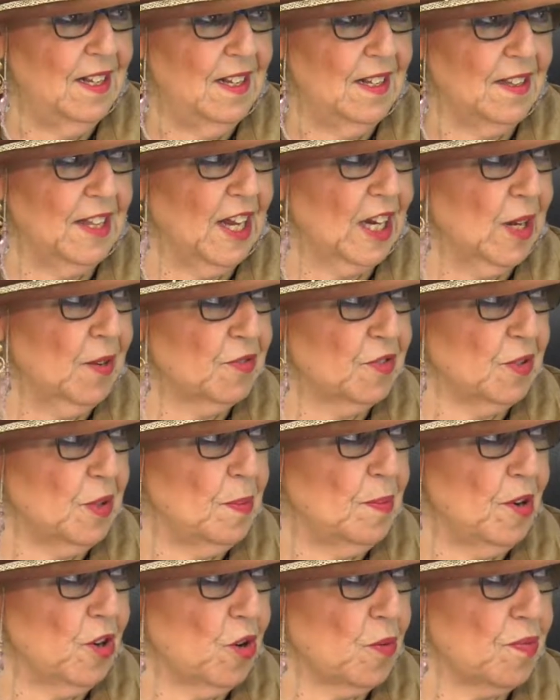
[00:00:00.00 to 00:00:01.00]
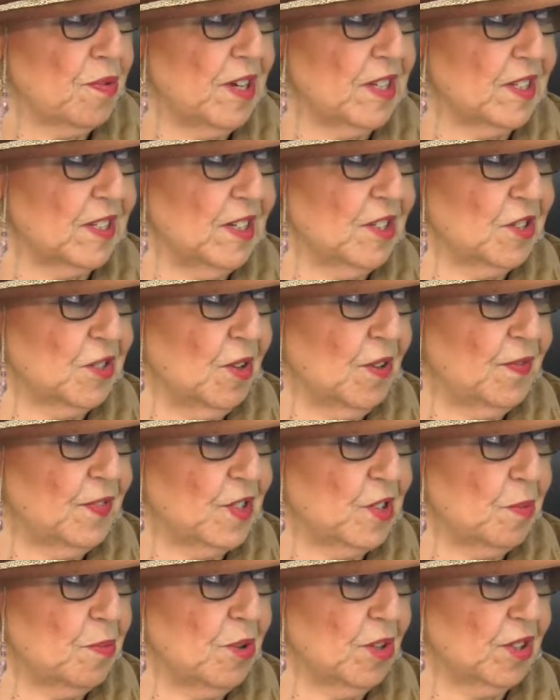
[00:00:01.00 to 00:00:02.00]
That comes from the Borough President's
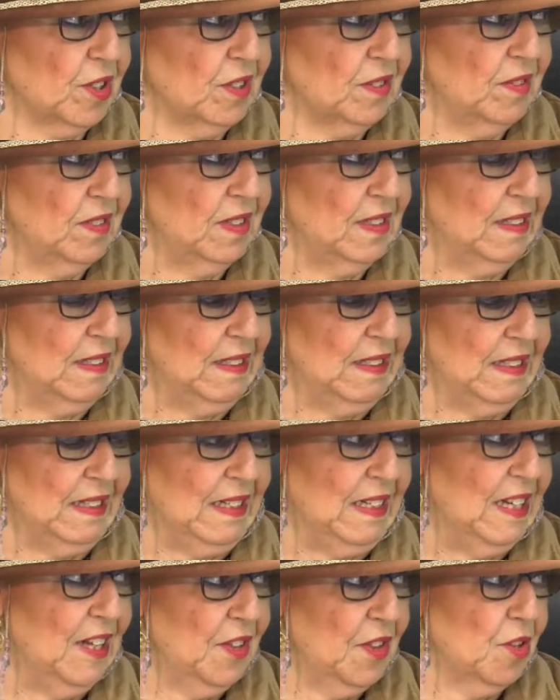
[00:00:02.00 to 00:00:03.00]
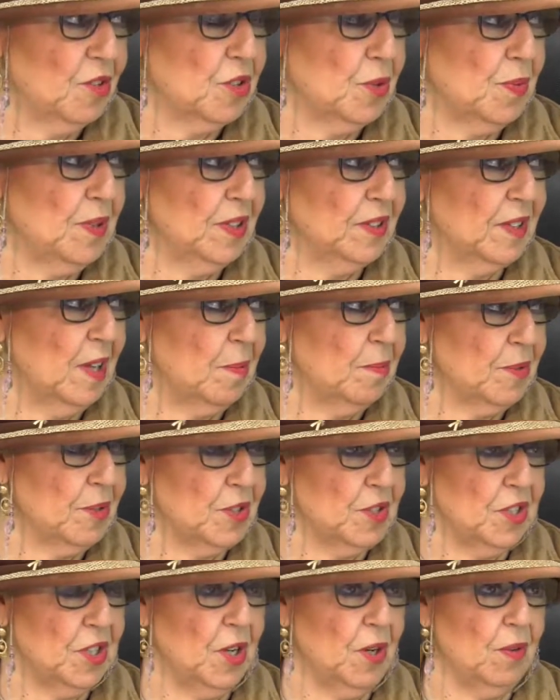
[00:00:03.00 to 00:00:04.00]
Office of Brooklyn. Those are real
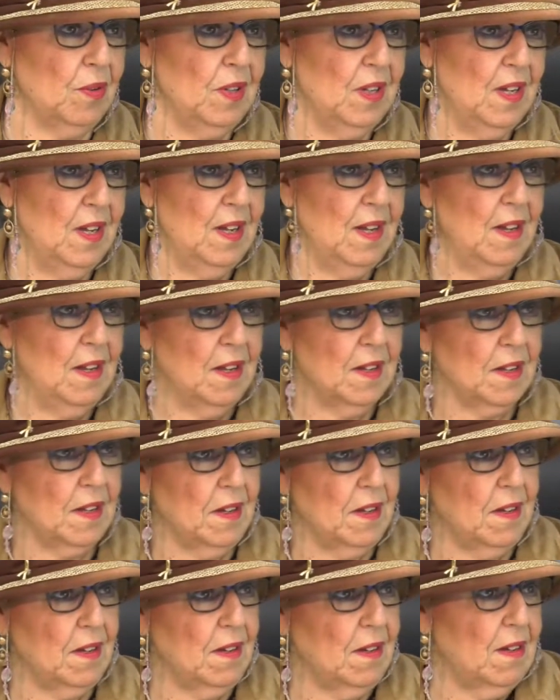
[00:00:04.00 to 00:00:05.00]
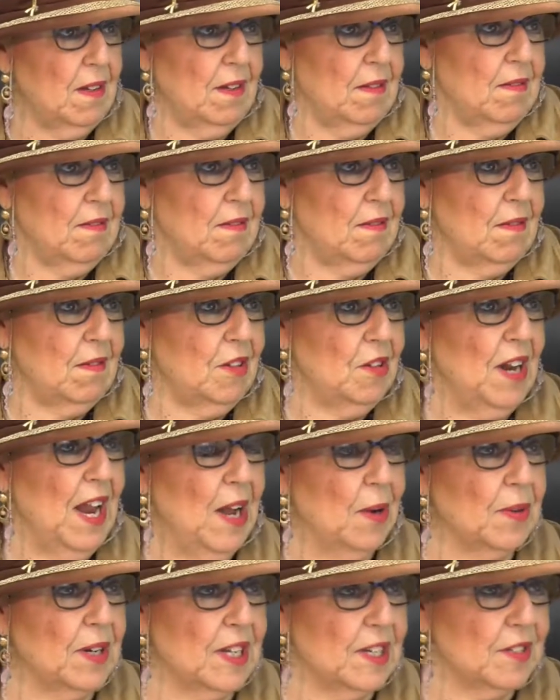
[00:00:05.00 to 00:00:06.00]
numbers, You know
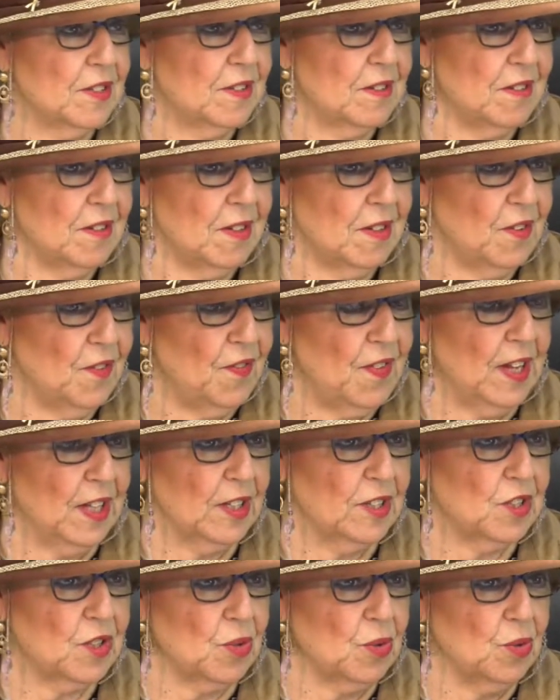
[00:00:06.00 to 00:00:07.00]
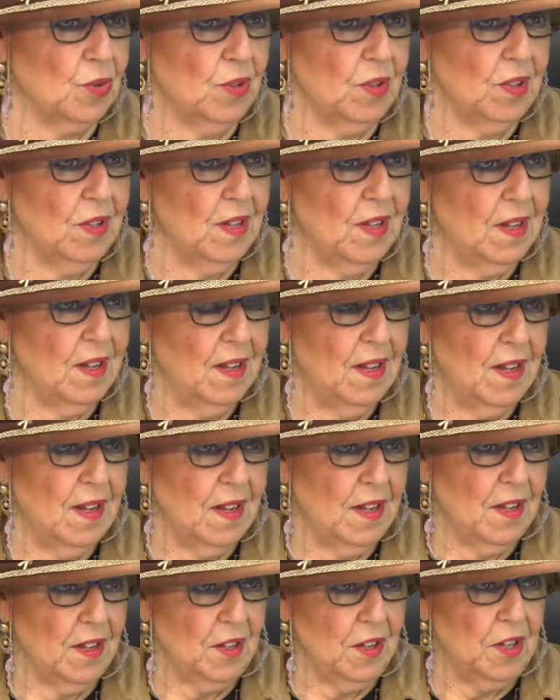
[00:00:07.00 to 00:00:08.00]
how it is. You fail at school.
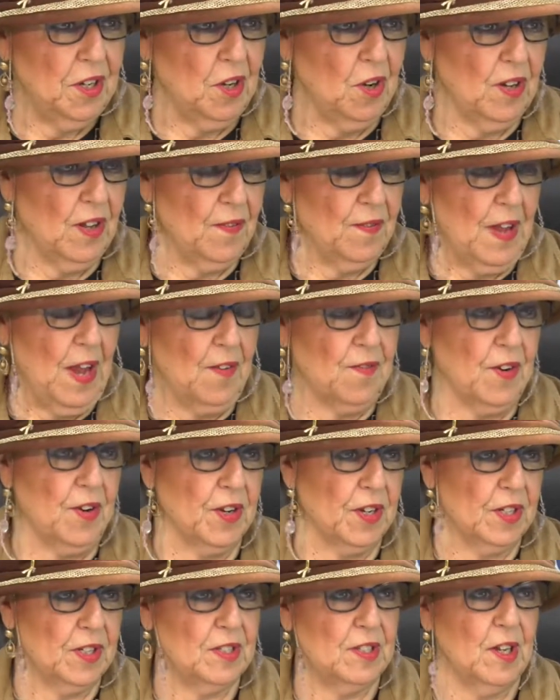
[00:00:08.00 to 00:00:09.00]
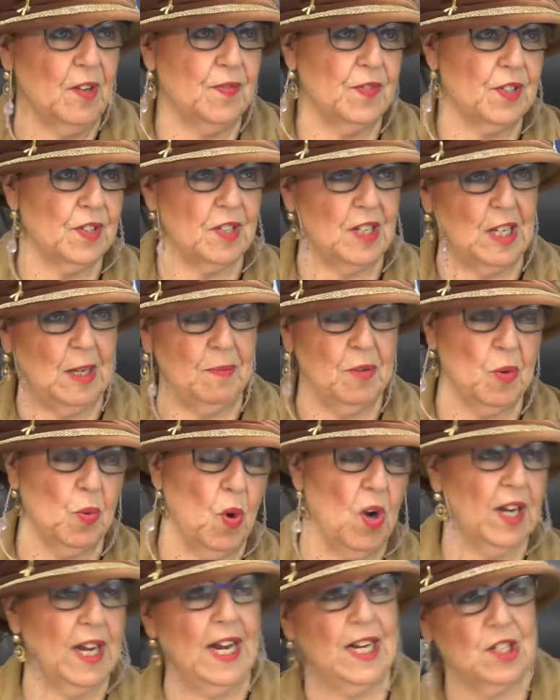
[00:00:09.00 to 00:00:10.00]
You don't have very good self-esteem. You
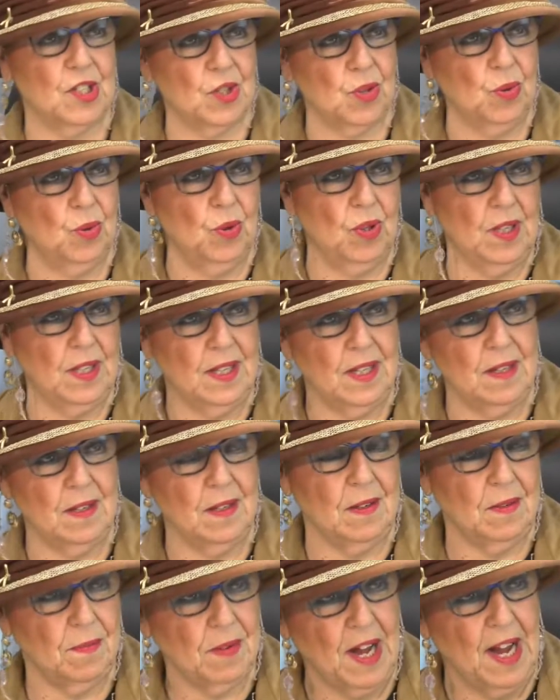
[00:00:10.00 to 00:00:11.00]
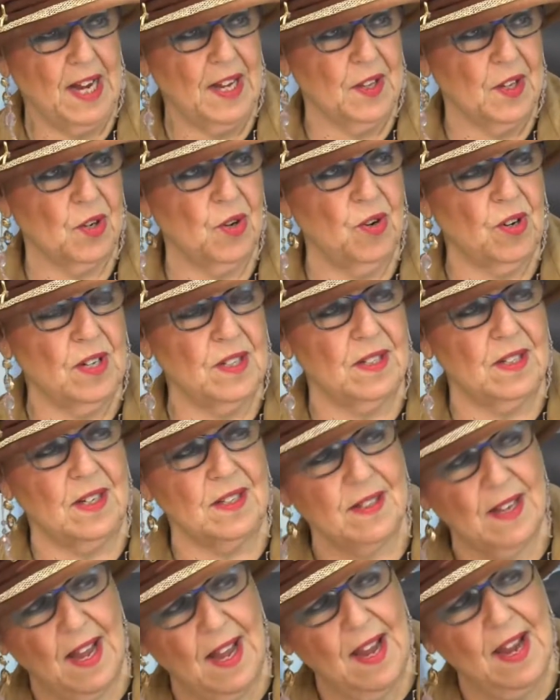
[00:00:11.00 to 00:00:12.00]
walk out of school and the guy in the corner
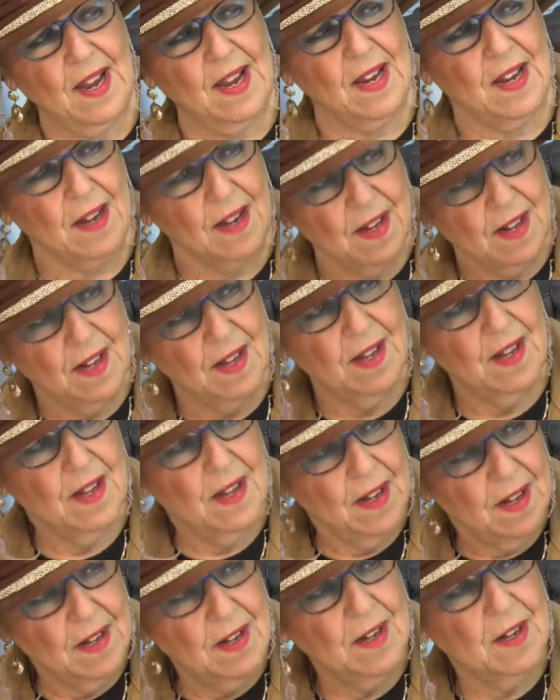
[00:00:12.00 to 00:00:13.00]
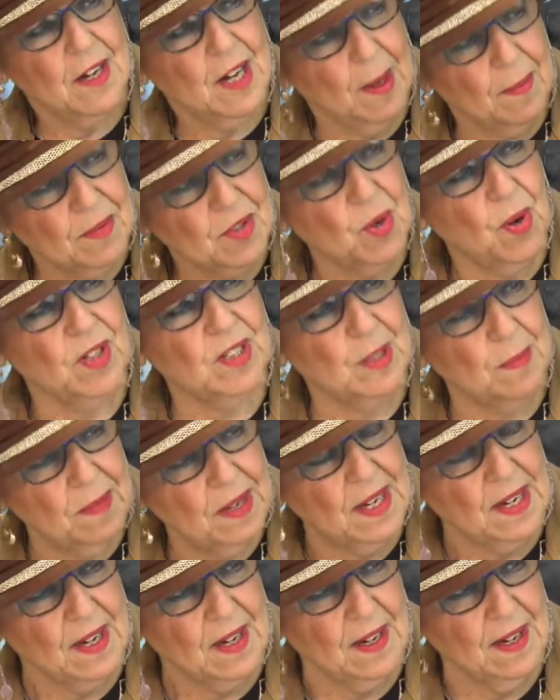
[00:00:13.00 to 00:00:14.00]
says, hey, come talk to
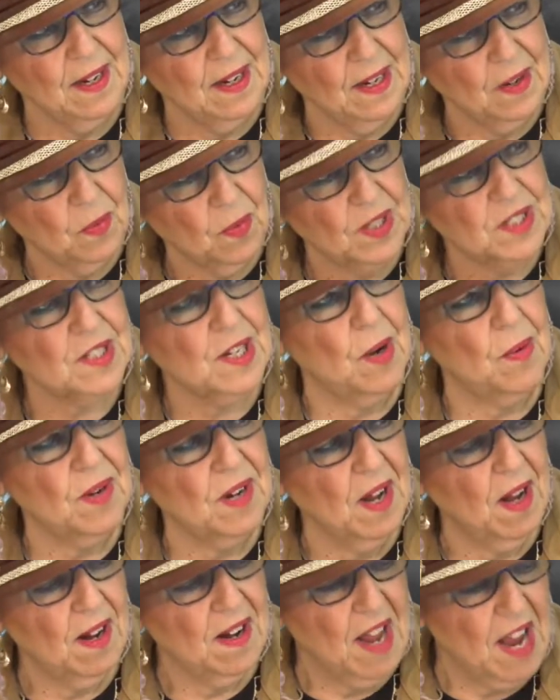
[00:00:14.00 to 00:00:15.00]
me. What's going on?